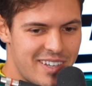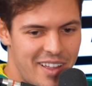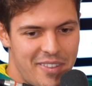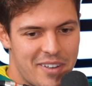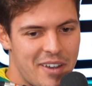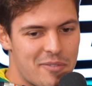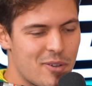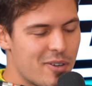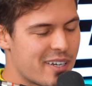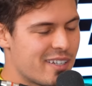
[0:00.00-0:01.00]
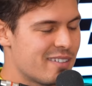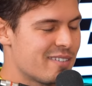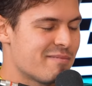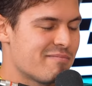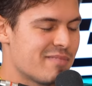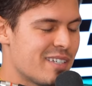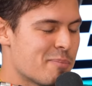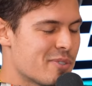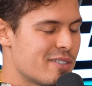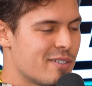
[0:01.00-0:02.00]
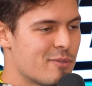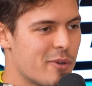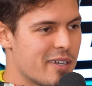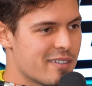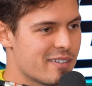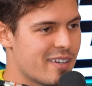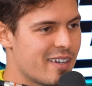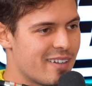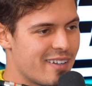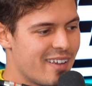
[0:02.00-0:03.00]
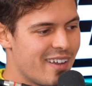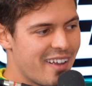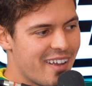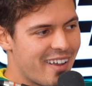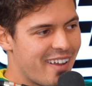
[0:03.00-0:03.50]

I think you have to look at it in in a positive way. Yeah, and, yeah, yeah.